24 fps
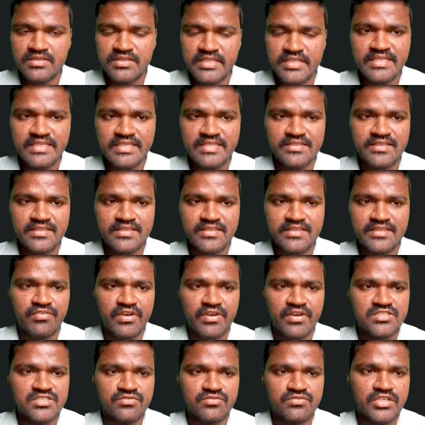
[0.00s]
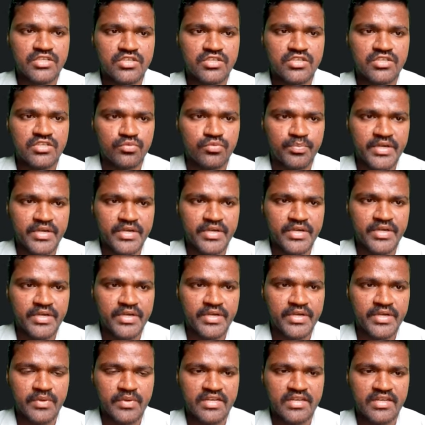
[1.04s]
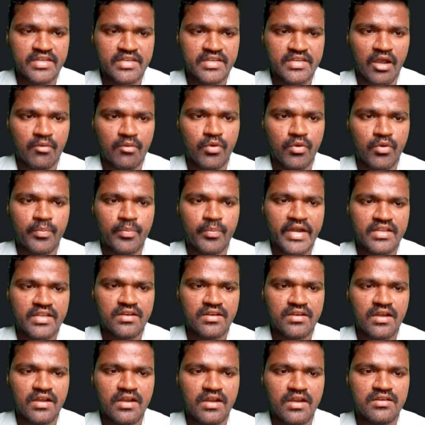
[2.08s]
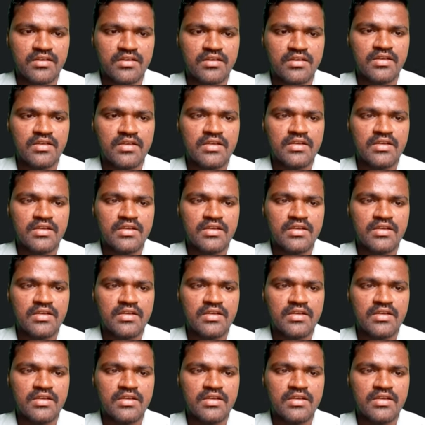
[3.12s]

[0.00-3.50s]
think that first we need to print this particular above pattern and